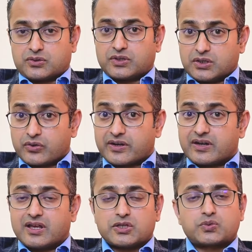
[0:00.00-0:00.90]
to the
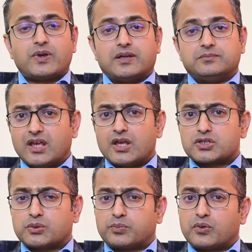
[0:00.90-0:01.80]
urine as well.
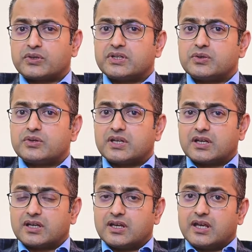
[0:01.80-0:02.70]
So
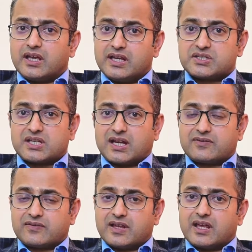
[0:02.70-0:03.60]
proteinuria
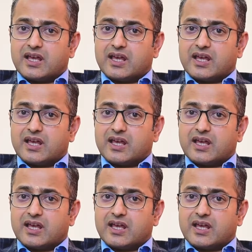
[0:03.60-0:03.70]
itself